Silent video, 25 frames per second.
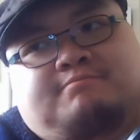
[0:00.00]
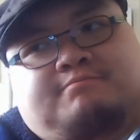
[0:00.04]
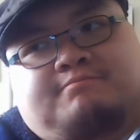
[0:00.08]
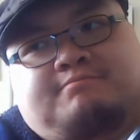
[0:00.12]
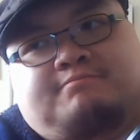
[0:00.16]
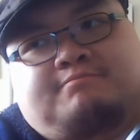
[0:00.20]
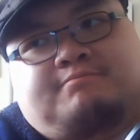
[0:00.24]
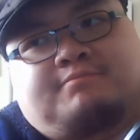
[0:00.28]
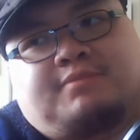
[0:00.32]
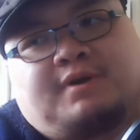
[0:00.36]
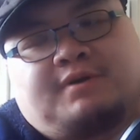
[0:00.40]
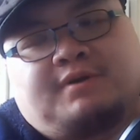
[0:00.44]

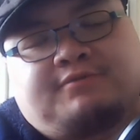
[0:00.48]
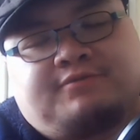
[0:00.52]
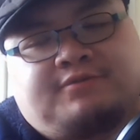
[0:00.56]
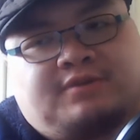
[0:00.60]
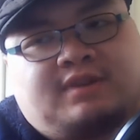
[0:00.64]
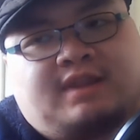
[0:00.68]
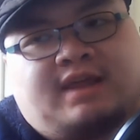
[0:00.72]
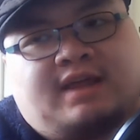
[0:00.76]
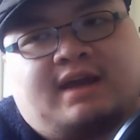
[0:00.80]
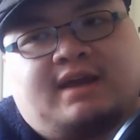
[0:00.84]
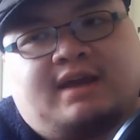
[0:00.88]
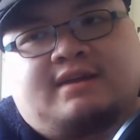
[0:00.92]
but for
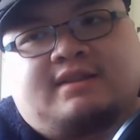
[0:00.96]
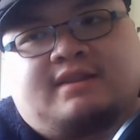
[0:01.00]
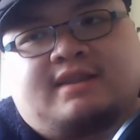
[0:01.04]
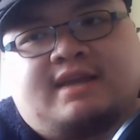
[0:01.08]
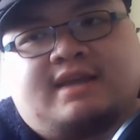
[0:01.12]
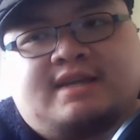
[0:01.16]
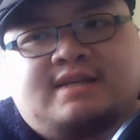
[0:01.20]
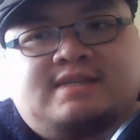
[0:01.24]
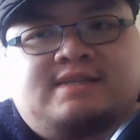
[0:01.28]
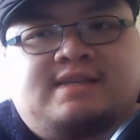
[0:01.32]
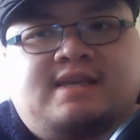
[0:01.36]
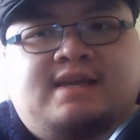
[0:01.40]
that
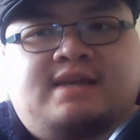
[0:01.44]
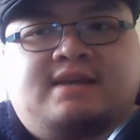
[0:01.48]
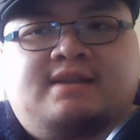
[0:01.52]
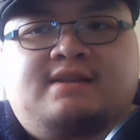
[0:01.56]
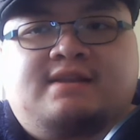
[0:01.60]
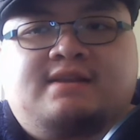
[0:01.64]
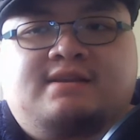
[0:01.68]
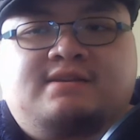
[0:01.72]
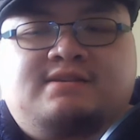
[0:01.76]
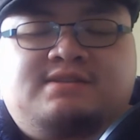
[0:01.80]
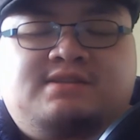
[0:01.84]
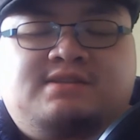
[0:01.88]
they said
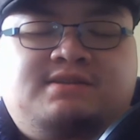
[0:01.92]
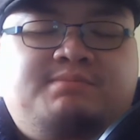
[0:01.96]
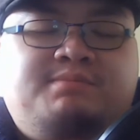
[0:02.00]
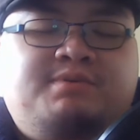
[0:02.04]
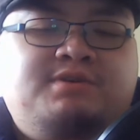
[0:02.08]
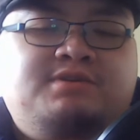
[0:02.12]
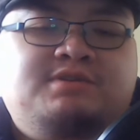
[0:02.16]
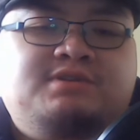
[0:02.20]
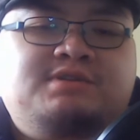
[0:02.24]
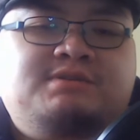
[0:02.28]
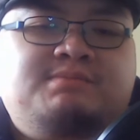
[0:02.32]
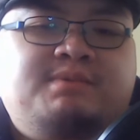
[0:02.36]
it's
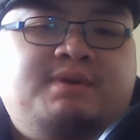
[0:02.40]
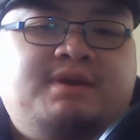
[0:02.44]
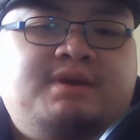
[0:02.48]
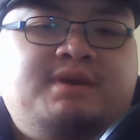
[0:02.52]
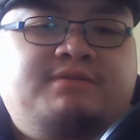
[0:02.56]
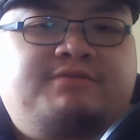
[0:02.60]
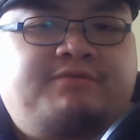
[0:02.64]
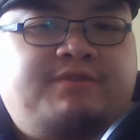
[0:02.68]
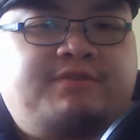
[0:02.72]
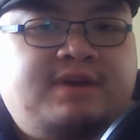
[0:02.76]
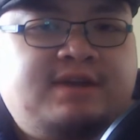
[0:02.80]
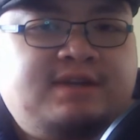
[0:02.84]
supposed to be a
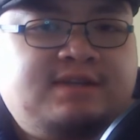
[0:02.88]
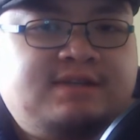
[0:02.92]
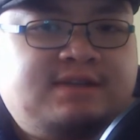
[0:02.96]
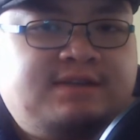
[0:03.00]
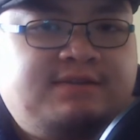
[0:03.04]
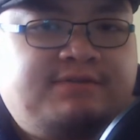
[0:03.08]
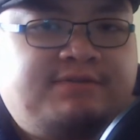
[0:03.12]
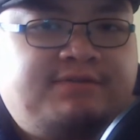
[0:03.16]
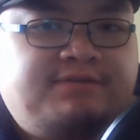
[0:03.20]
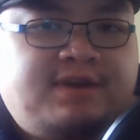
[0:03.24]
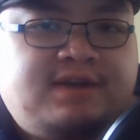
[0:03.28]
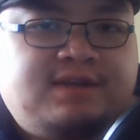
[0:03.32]

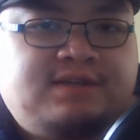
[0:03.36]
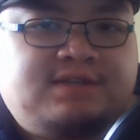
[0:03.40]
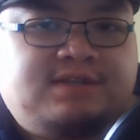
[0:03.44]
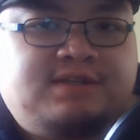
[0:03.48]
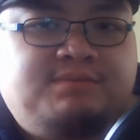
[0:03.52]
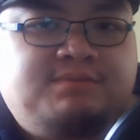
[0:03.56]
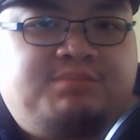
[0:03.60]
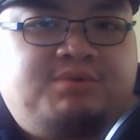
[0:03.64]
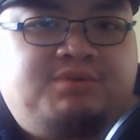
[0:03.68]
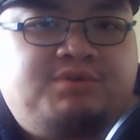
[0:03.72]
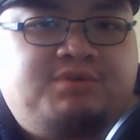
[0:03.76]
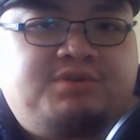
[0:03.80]
face-to-face
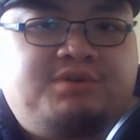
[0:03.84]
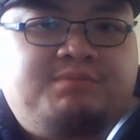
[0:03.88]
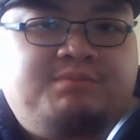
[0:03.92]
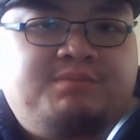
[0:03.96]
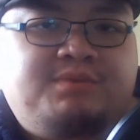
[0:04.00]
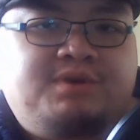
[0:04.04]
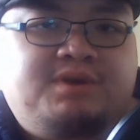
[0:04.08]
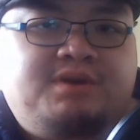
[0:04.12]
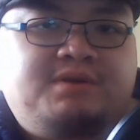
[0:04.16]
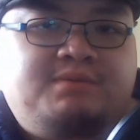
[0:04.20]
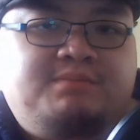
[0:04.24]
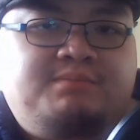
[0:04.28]

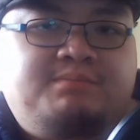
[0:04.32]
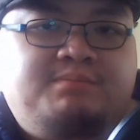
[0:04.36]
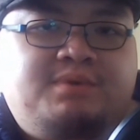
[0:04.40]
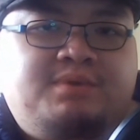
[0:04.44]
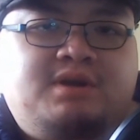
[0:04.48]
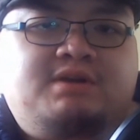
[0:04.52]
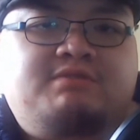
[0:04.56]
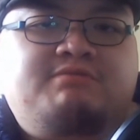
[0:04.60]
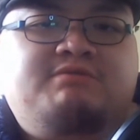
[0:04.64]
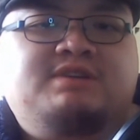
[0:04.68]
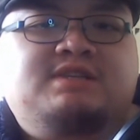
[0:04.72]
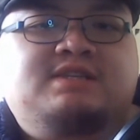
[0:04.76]
appointment, but
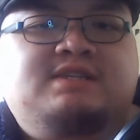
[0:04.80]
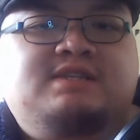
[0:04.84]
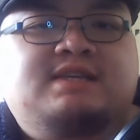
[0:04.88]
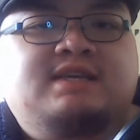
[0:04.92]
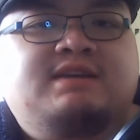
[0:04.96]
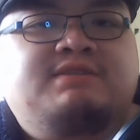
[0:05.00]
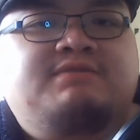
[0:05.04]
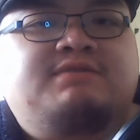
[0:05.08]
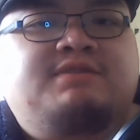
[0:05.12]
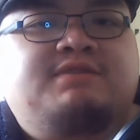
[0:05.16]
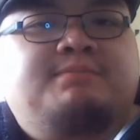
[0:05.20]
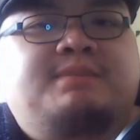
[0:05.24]
I
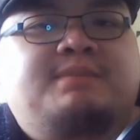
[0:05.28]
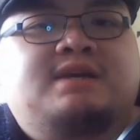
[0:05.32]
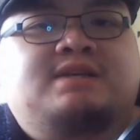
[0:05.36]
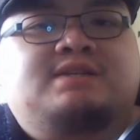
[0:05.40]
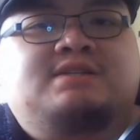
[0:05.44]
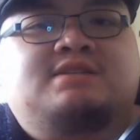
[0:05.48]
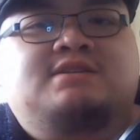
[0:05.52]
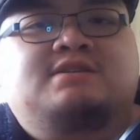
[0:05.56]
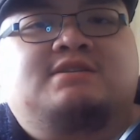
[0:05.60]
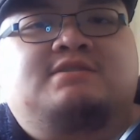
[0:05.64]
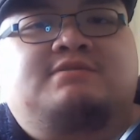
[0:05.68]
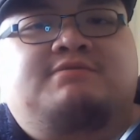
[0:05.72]
received a
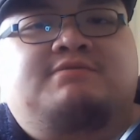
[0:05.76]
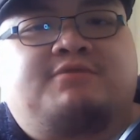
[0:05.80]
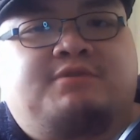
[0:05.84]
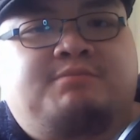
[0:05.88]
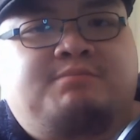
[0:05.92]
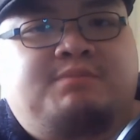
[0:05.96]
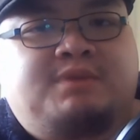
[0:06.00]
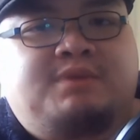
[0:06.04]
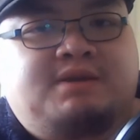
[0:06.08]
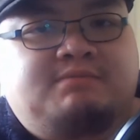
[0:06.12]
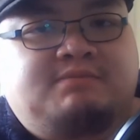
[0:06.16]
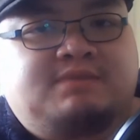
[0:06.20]
message
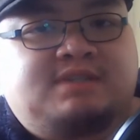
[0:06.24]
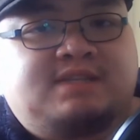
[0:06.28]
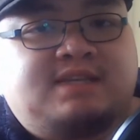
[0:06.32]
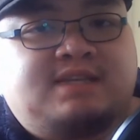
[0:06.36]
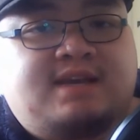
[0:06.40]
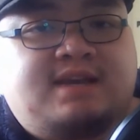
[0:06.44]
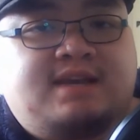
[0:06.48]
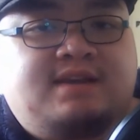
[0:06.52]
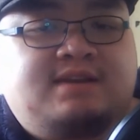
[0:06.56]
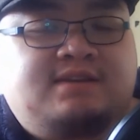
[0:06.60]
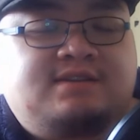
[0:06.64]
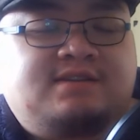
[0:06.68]
from them
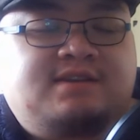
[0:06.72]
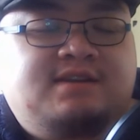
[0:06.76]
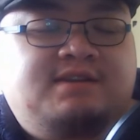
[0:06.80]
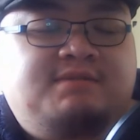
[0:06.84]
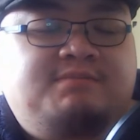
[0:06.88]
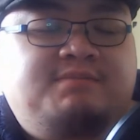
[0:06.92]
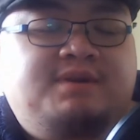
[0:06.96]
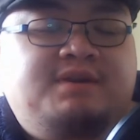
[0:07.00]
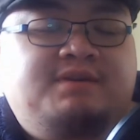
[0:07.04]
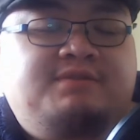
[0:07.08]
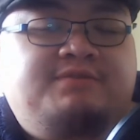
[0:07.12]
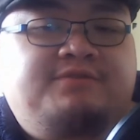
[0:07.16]
saying it's going to
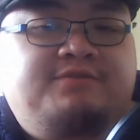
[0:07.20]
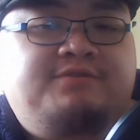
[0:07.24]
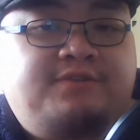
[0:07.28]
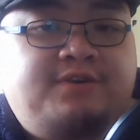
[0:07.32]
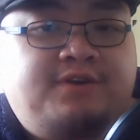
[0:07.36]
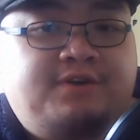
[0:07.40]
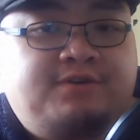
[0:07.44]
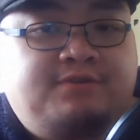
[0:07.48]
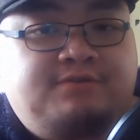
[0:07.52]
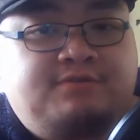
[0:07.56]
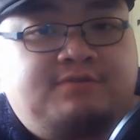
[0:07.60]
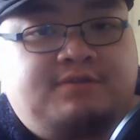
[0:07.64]
be a
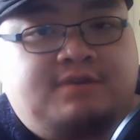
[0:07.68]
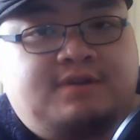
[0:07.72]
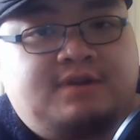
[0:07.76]
phone